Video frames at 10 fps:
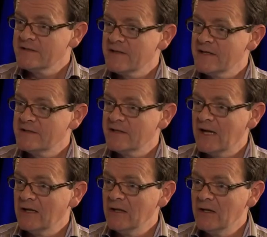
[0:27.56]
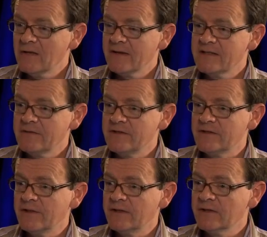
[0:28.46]
There's a lot of activities
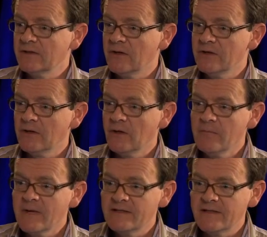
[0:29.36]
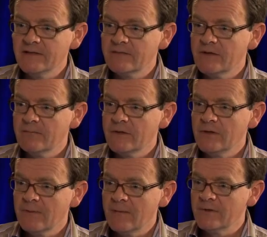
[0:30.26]
going on, a lot of meetings
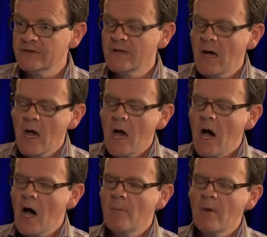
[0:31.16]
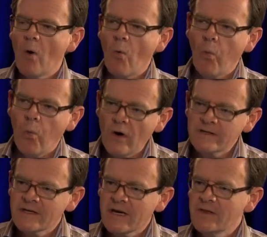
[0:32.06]
with your members.
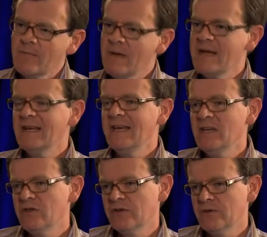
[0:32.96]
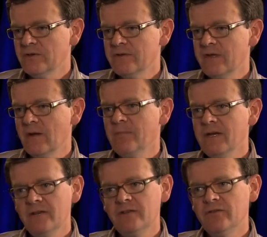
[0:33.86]
What are the main issues that are
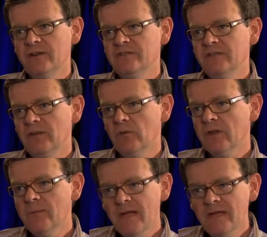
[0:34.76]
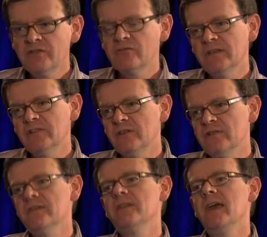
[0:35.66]
being addressed here? What are the main industry
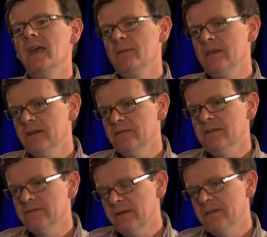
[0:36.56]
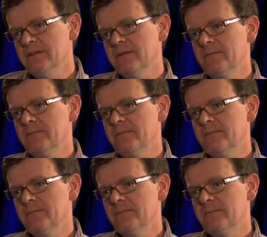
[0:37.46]
issues that the MEF is facing?